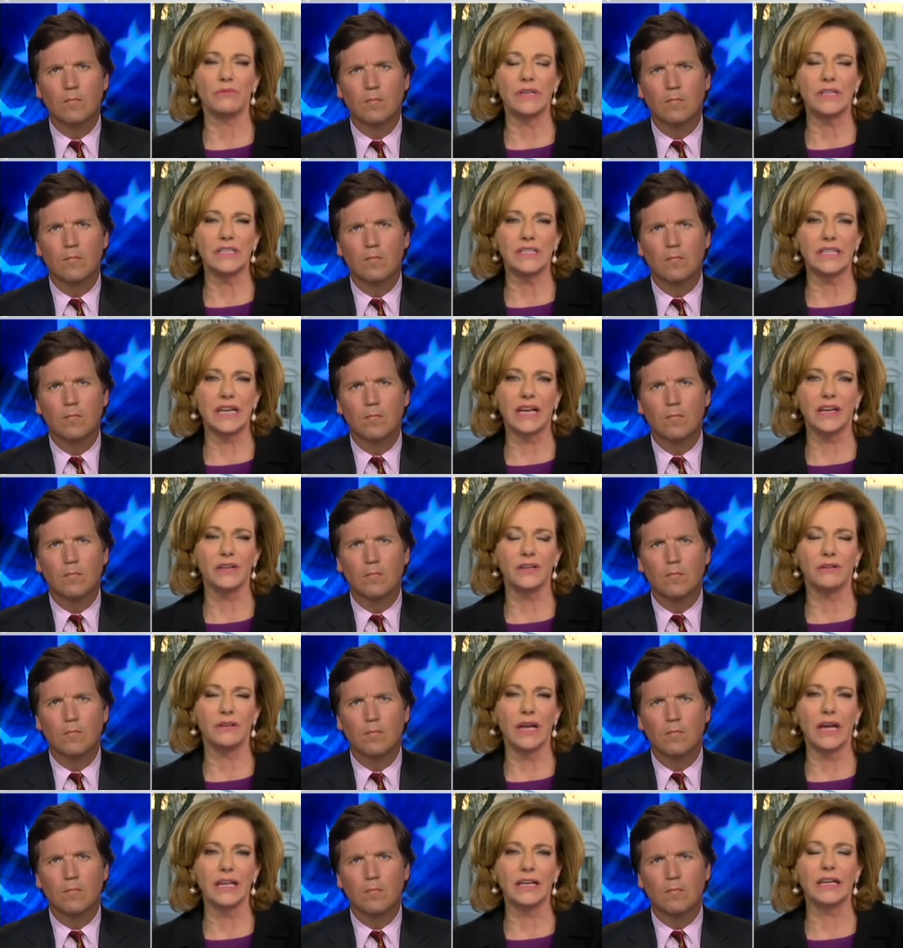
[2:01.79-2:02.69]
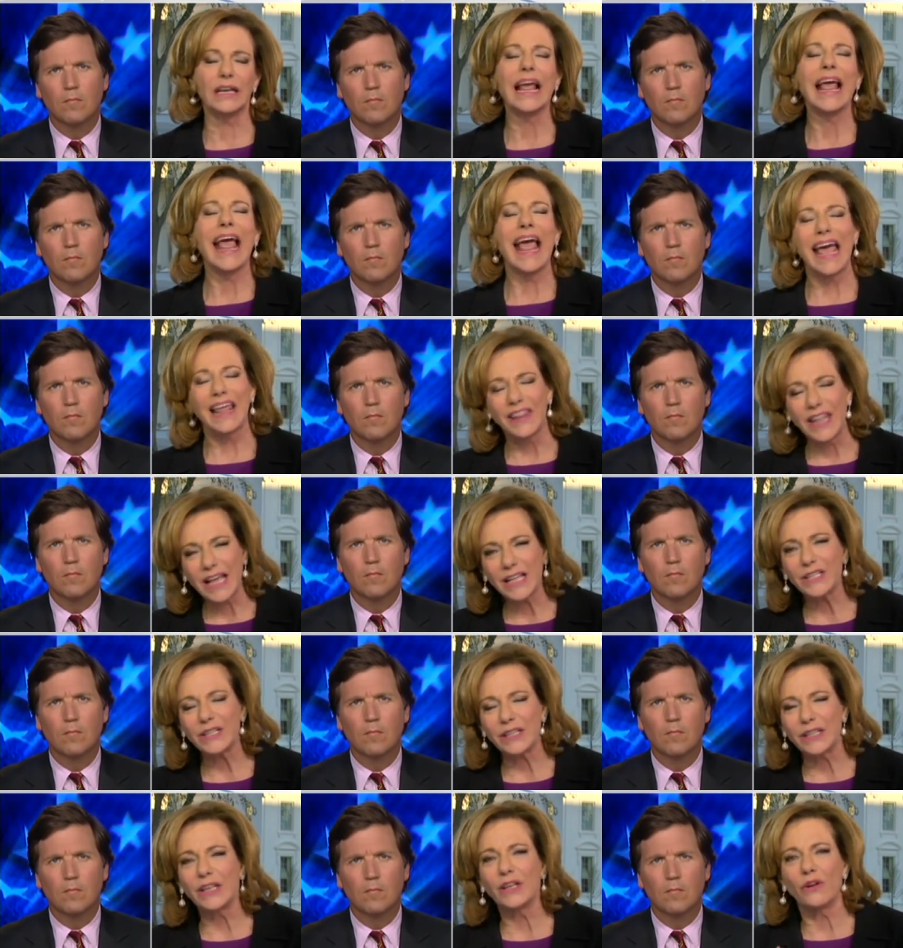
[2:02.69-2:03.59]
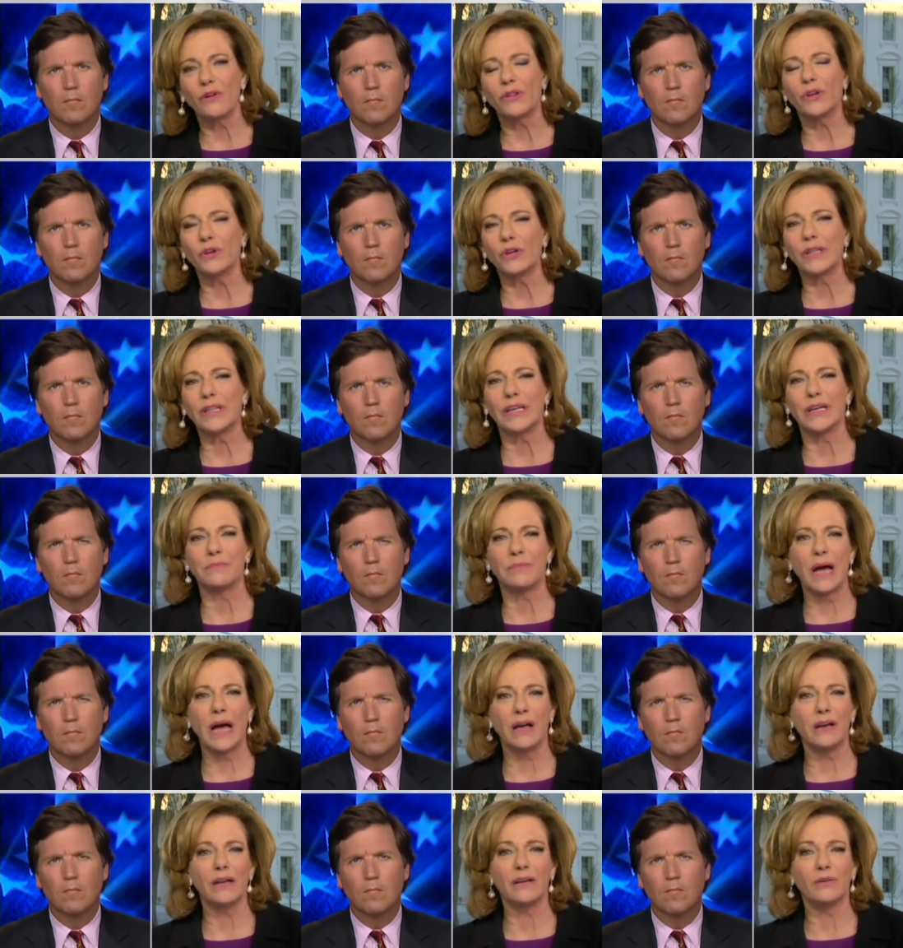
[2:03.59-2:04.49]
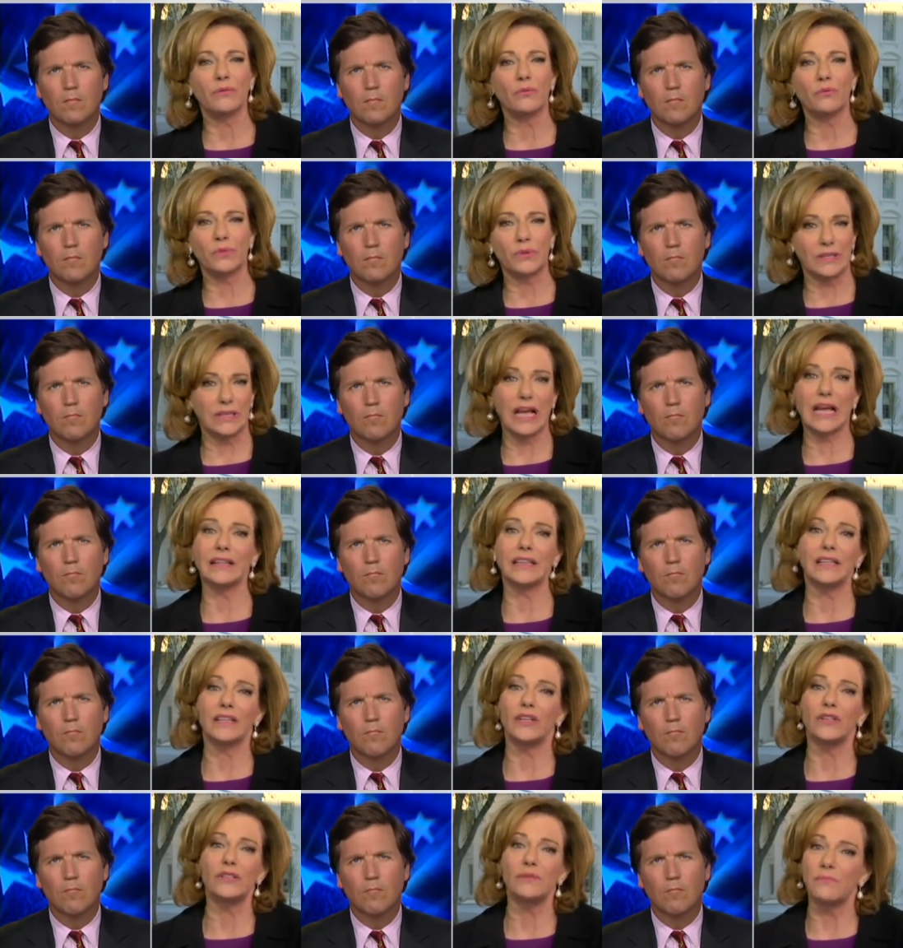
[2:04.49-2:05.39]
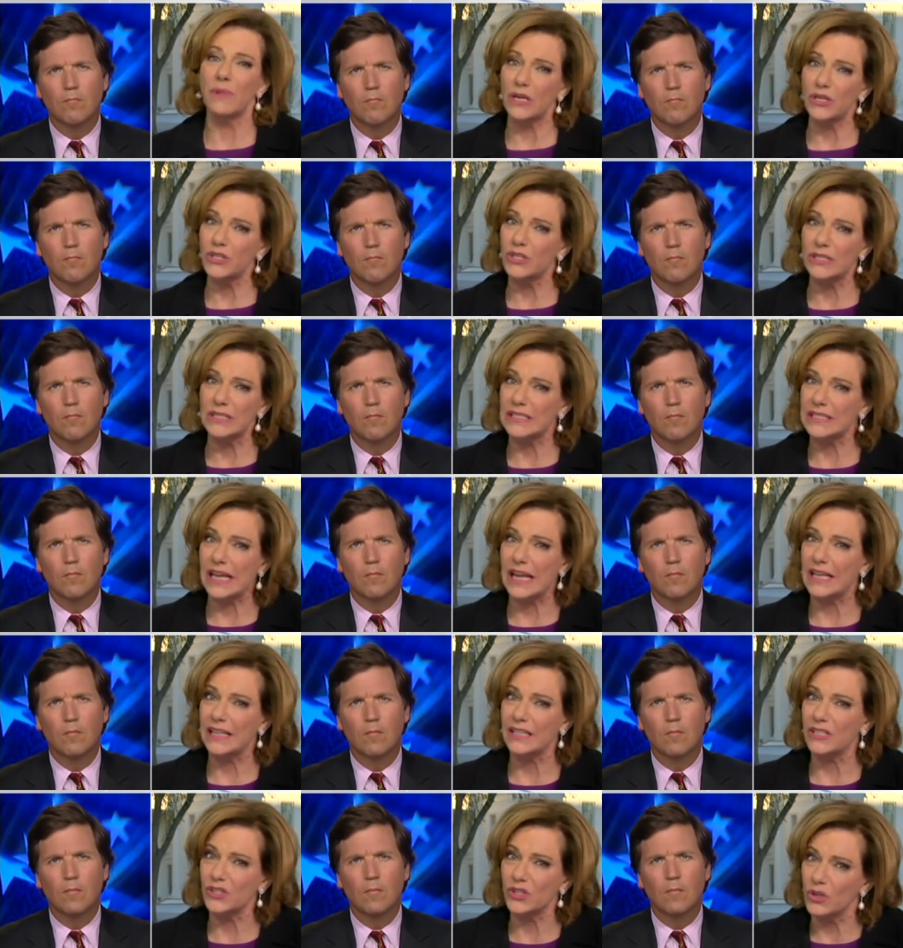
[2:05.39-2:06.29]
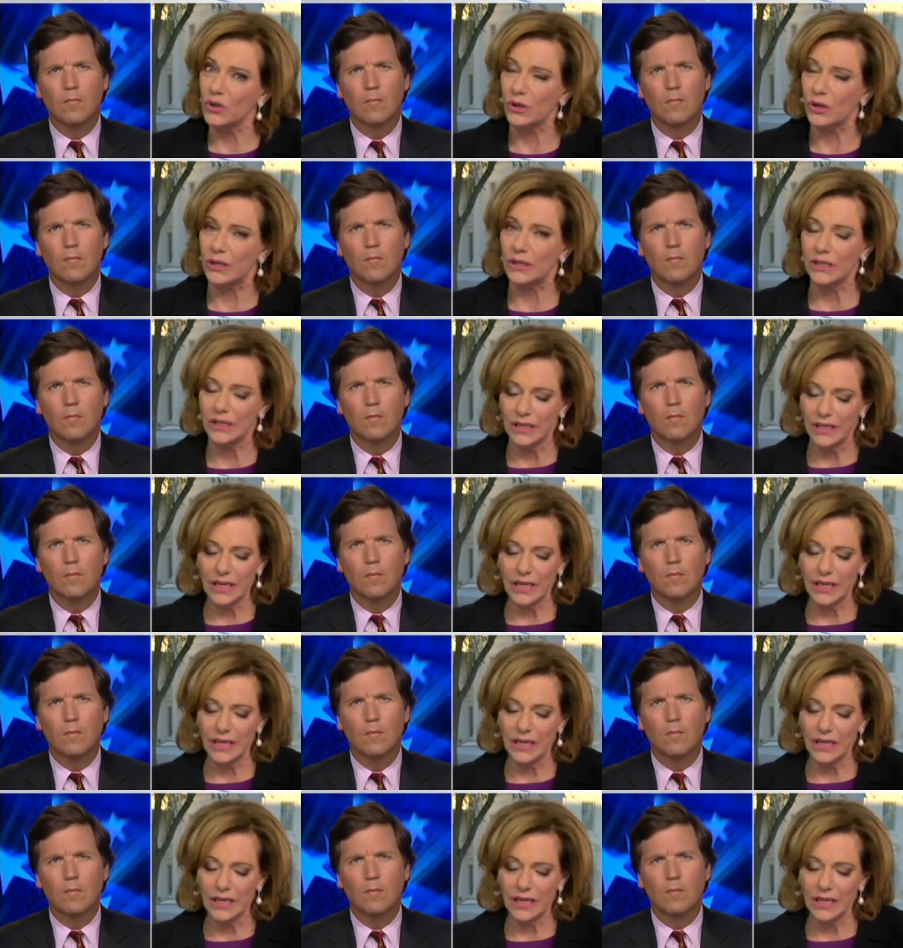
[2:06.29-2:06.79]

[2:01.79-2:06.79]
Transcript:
Speaker 1: we stand united. And that's, you know, the good thing about it, not that there's much to say that's good,